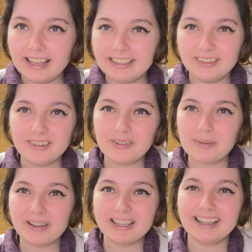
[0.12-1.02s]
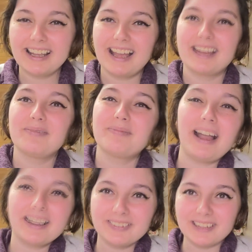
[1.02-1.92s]
Hello everybody, I am
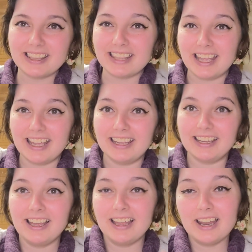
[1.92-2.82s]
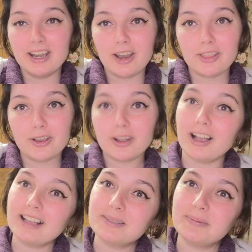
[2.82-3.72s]
back with another
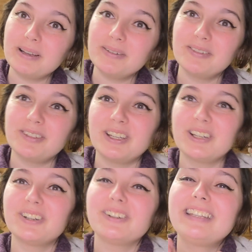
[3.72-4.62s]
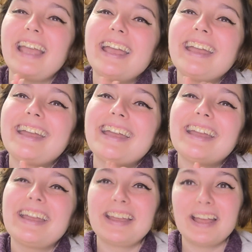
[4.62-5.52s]
cosplay review,
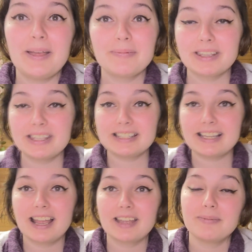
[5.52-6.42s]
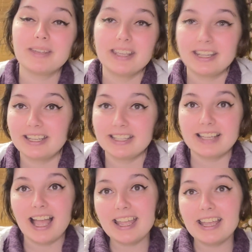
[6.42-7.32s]
yay! This time it is
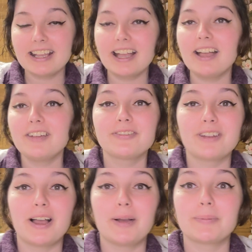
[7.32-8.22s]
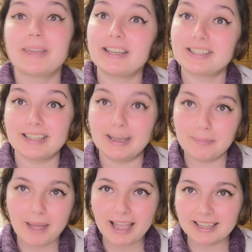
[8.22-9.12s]
Ayaka from Genshin
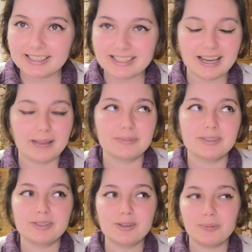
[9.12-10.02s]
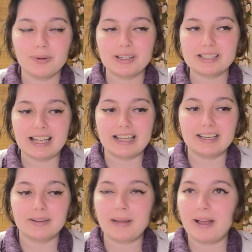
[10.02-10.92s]
Impact, and I'm super
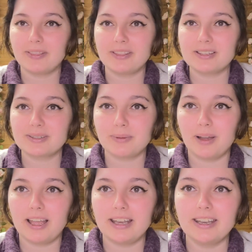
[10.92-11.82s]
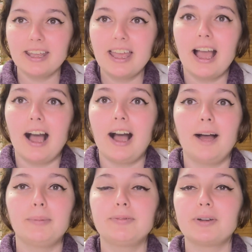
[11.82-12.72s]
excited about this one.
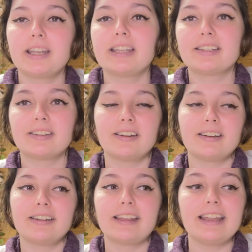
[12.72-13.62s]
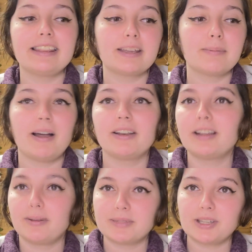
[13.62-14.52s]
Before I get started into anything about
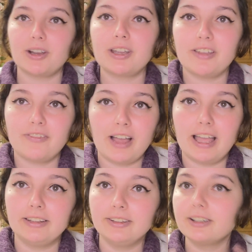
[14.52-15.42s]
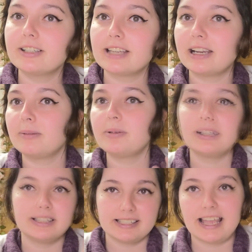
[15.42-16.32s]
it, I'm sorry if I look terrible
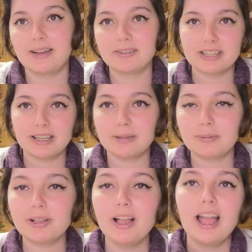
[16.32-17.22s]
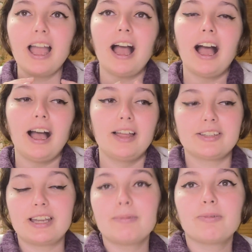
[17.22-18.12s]
and sound terrible.
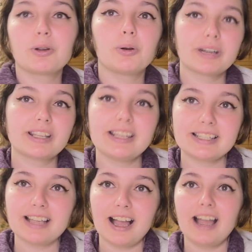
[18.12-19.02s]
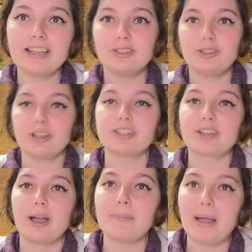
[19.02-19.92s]
The time of recording this, I just
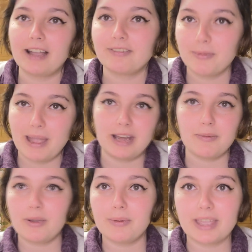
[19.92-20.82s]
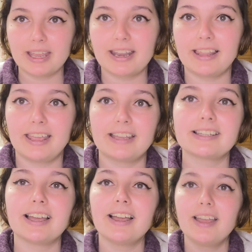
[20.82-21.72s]
got back from Anime Weekend
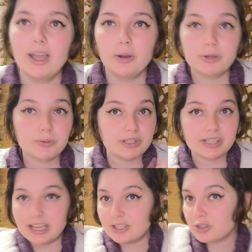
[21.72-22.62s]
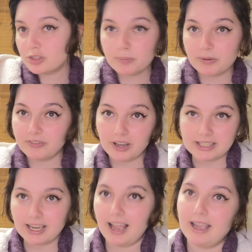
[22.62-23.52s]
Atlanta, which was a super
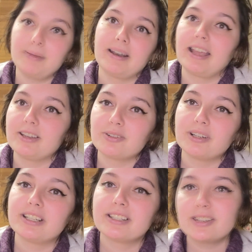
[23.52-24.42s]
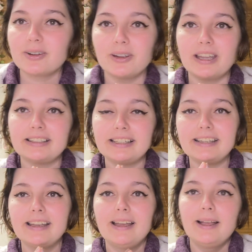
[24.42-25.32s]
fun time and I enjoyed it so greatly.